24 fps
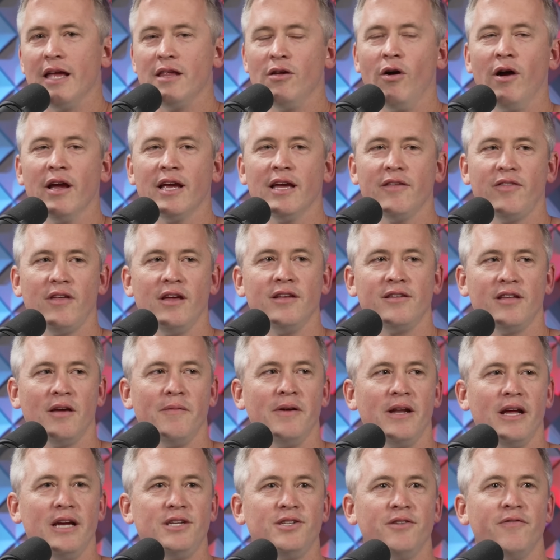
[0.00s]
know I get the
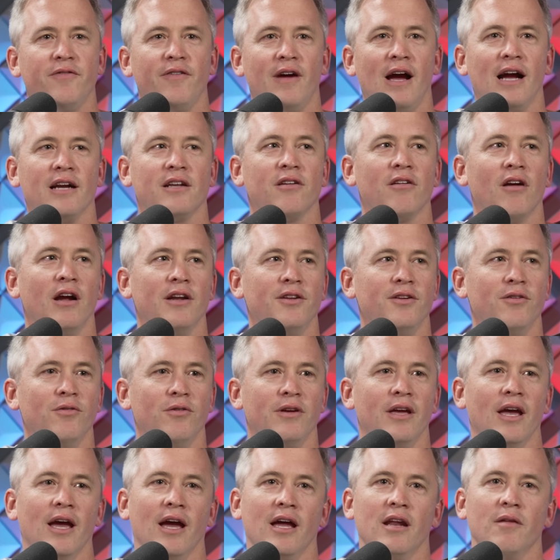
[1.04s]
intimidation factor. I do
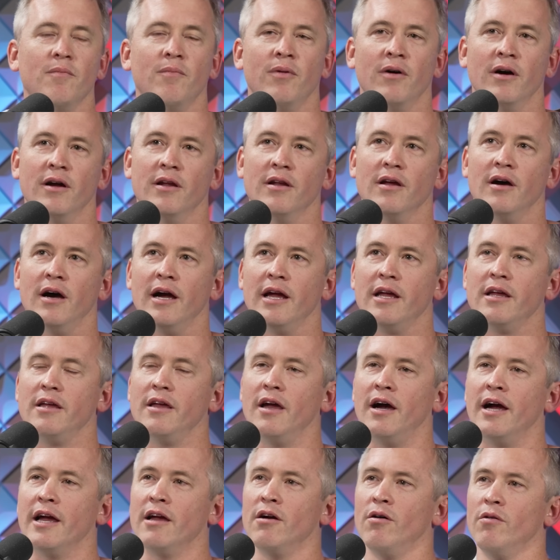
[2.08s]
get, but I
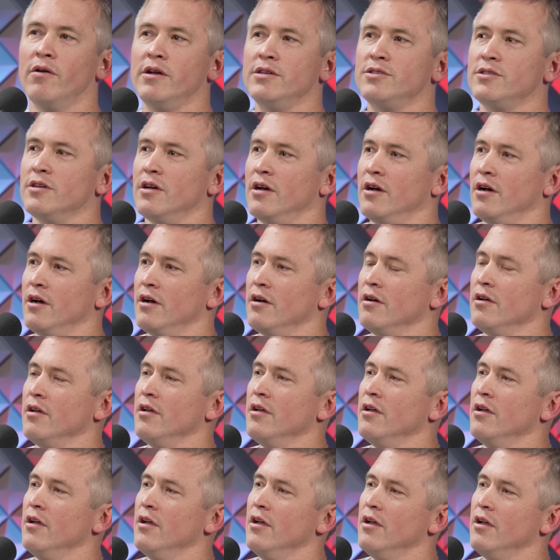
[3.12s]
I always uh,
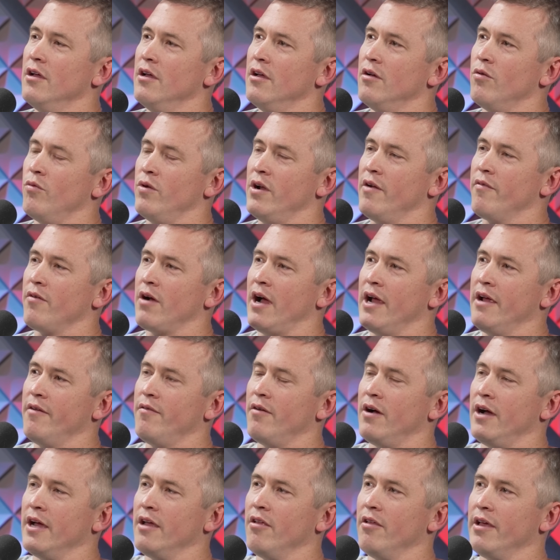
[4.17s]
whenever I
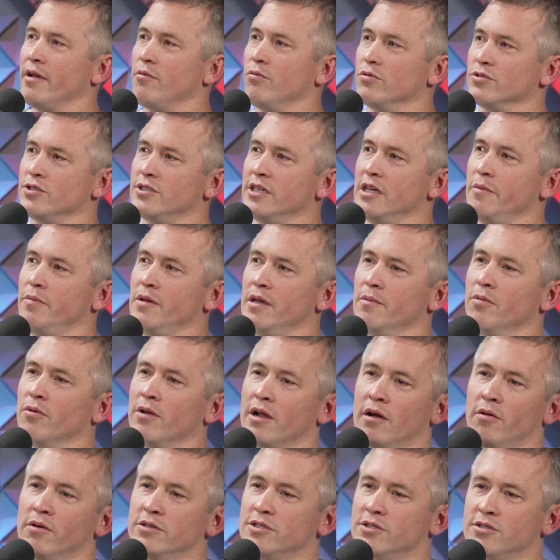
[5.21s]
I like will see people,
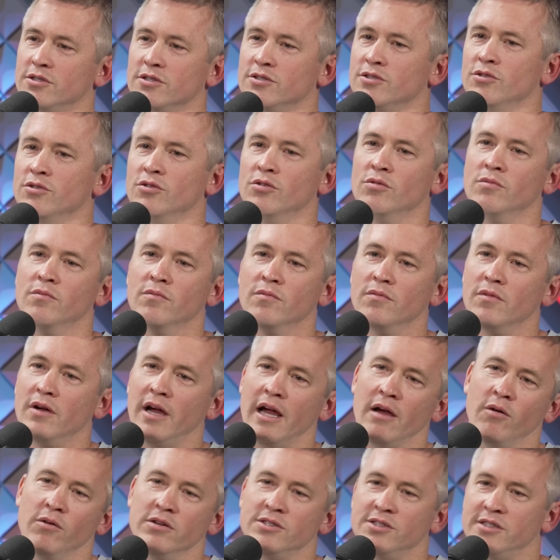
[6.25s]
and I always just assume
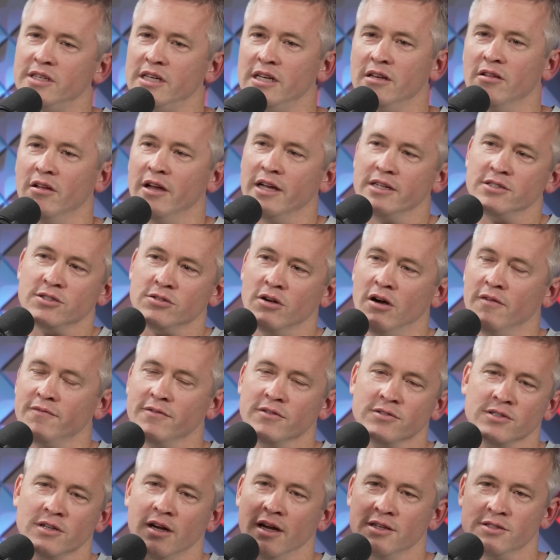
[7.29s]
I always see like
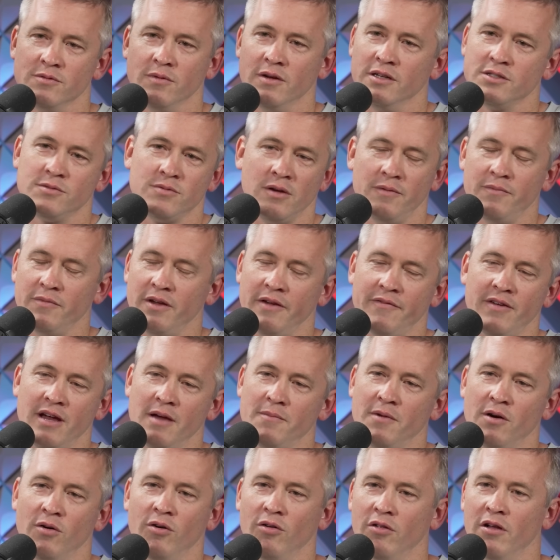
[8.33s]
softer sides of it. It's something I've
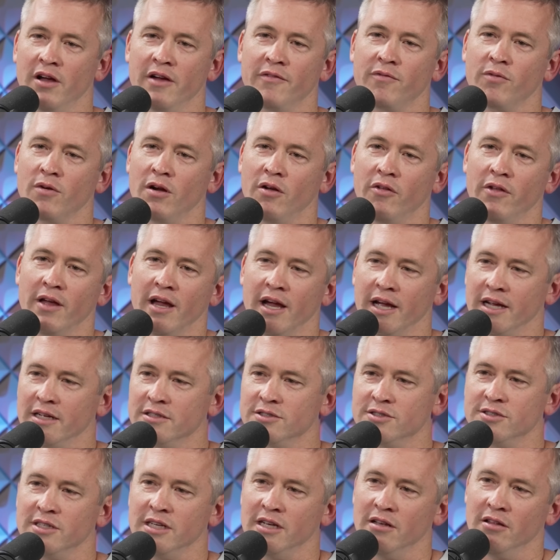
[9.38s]
had my whole life where I'll like, I can
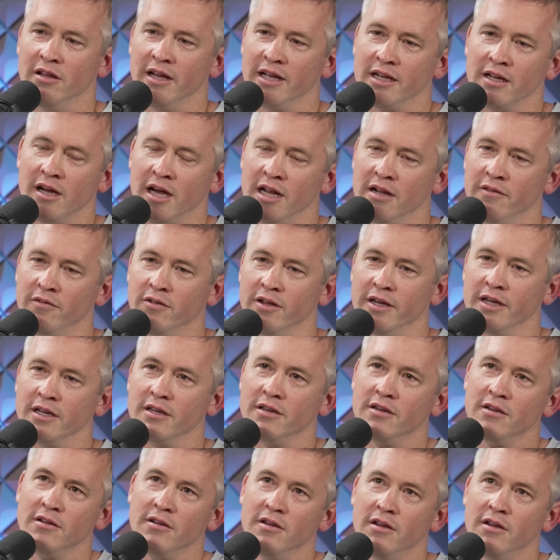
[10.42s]
see like kind of like